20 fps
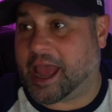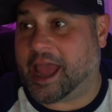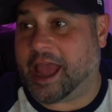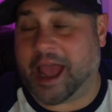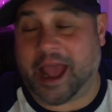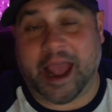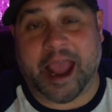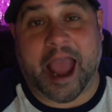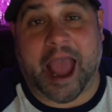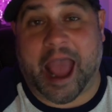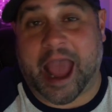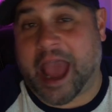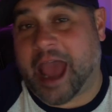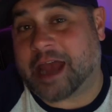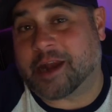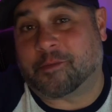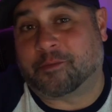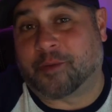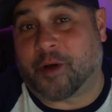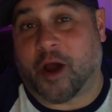
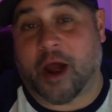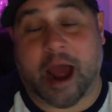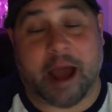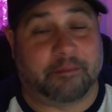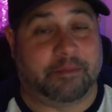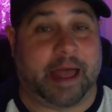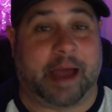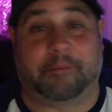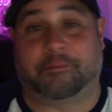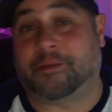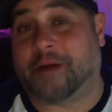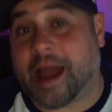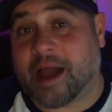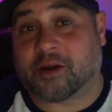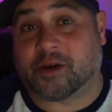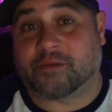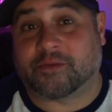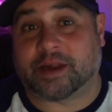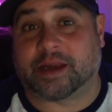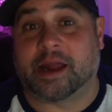at a bar. I'm not
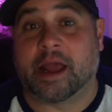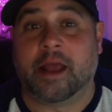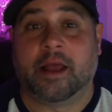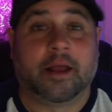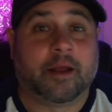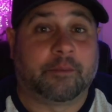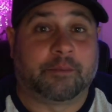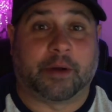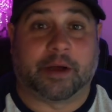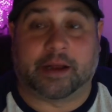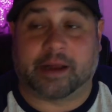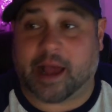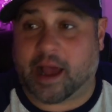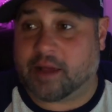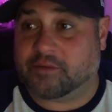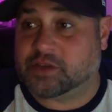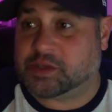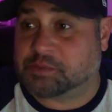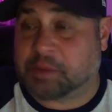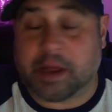proud of it, but
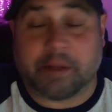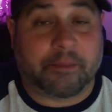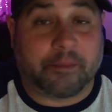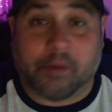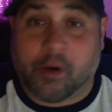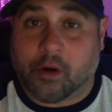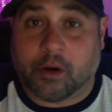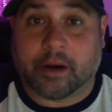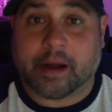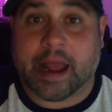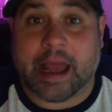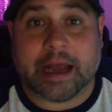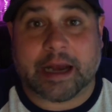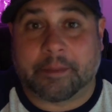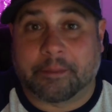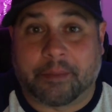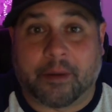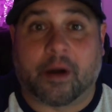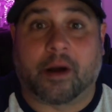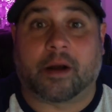I've spent more at
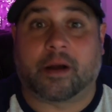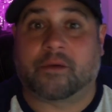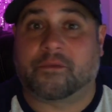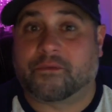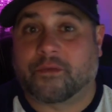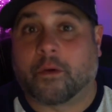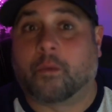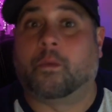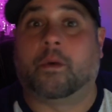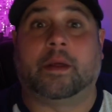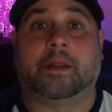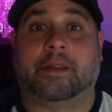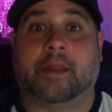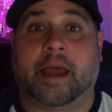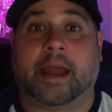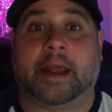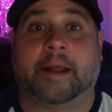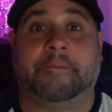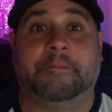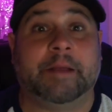a bar for one
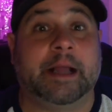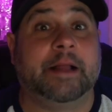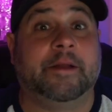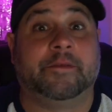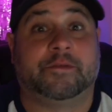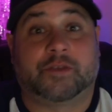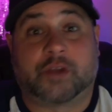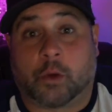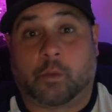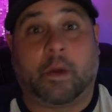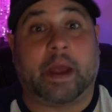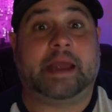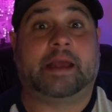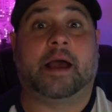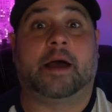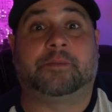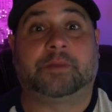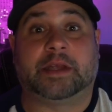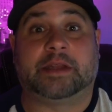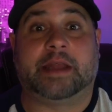night to
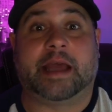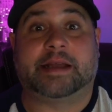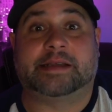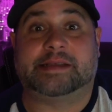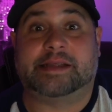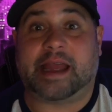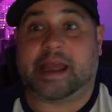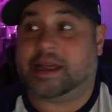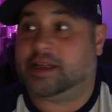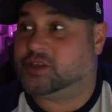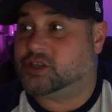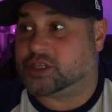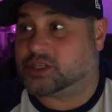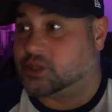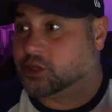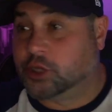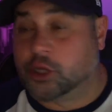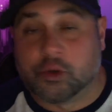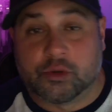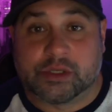wake up the next day and
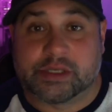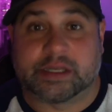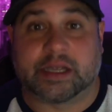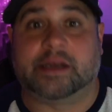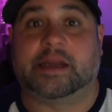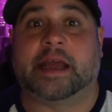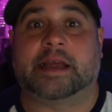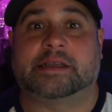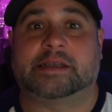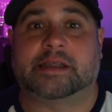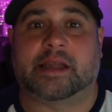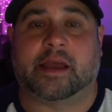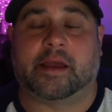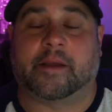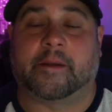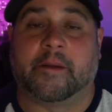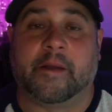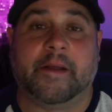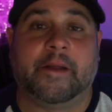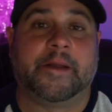just lose the next
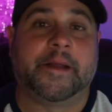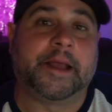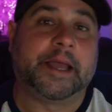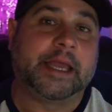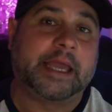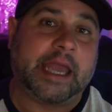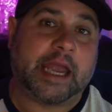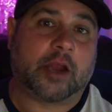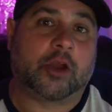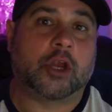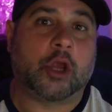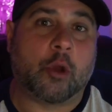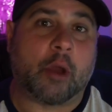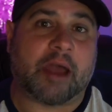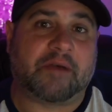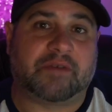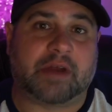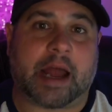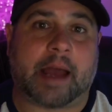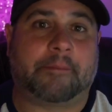day. Here you
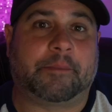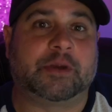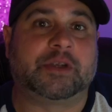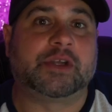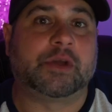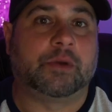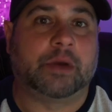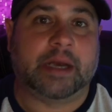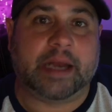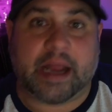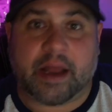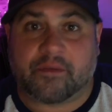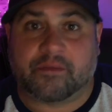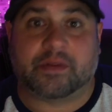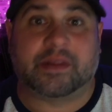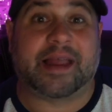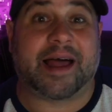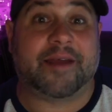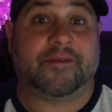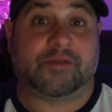have an opportunity
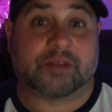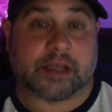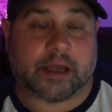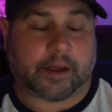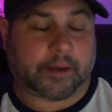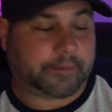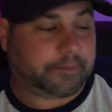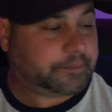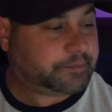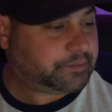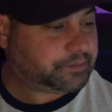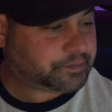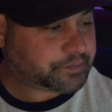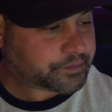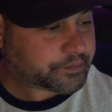of a lifetime